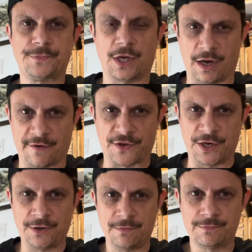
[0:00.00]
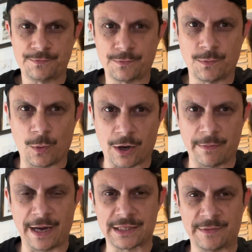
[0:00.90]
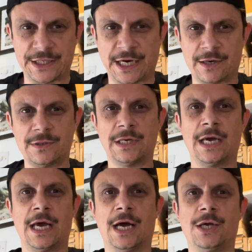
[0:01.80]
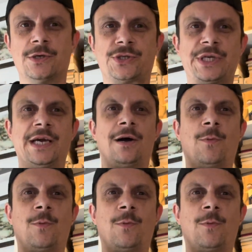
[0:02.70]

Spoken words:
Good afternoon, welcome back to my channel. You'll see I'm